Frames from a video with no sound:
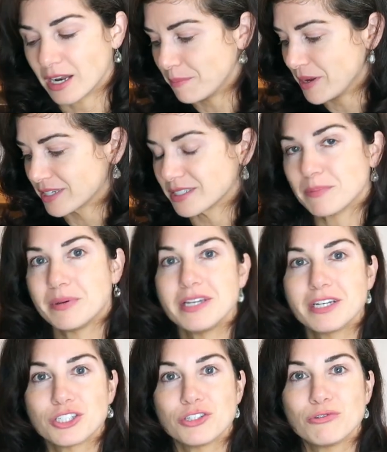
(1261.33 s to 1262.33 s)
I picked a
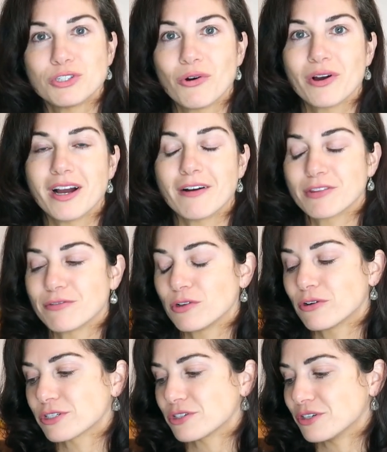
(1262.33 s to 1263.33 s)
Pikachu toy off the
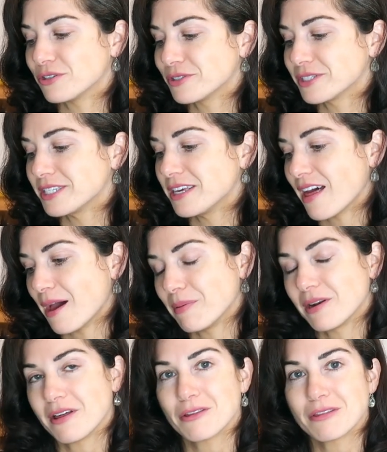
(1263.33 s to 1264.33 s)
floor so you couldn't see that.
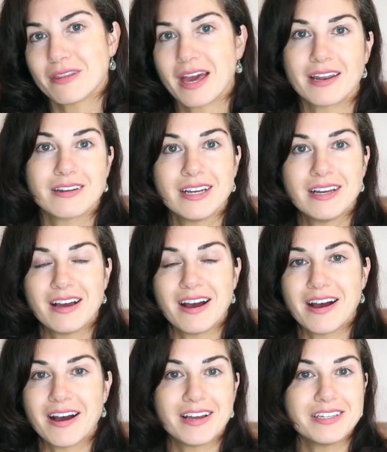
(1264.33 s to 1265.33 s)
But other than that,
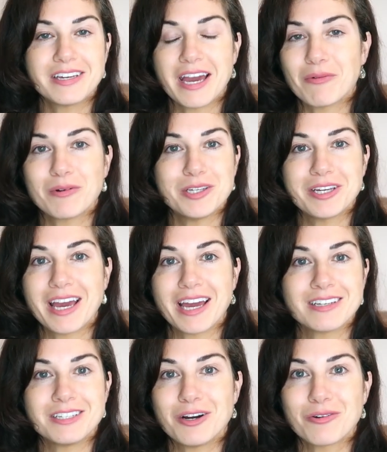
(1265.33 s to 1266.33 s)
uh, you get what you get
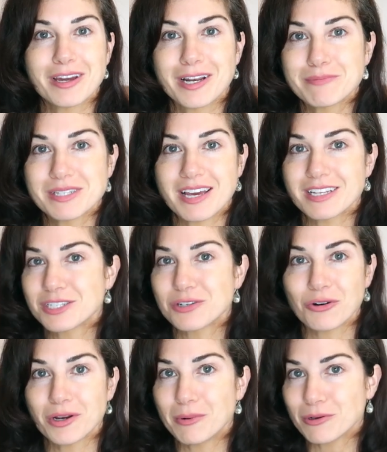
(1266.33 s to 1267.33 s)
and you don't get upset.
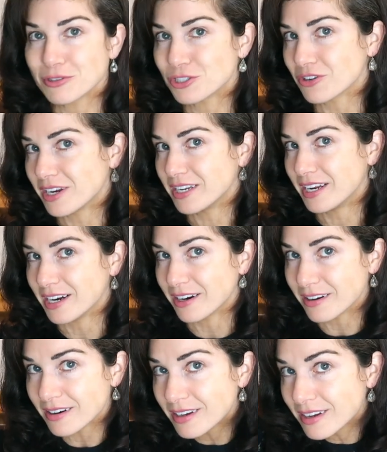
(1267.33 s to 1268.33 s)
Sorry about the straight
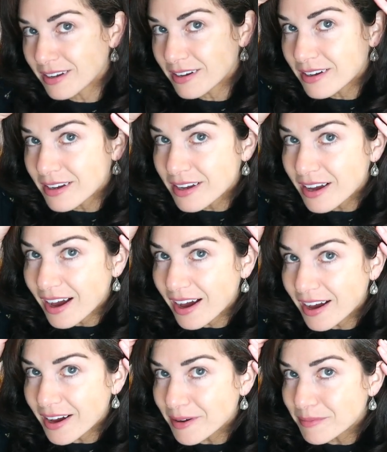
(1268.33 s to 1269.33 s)
hair.
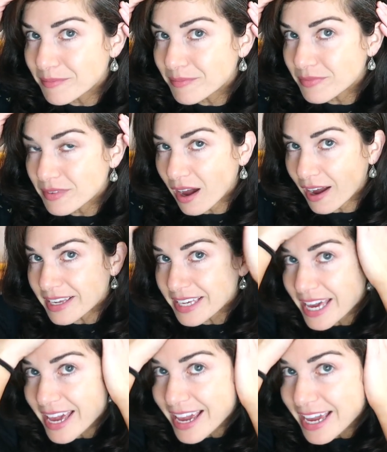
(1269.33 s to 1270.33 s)
Um, I
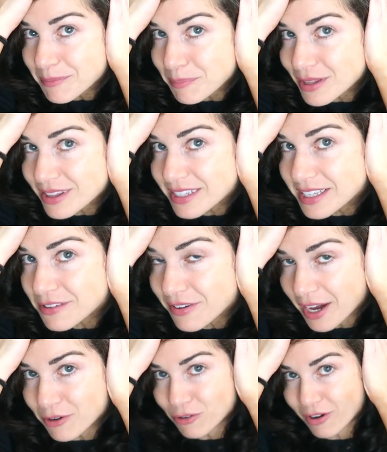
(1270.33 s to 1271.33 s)
can't believe
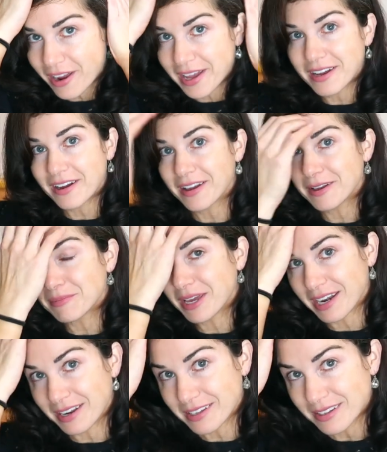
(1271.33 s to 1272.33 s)
how gray I am
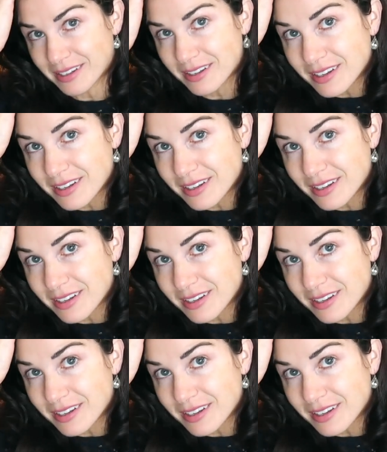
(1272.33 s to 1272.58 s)
getting.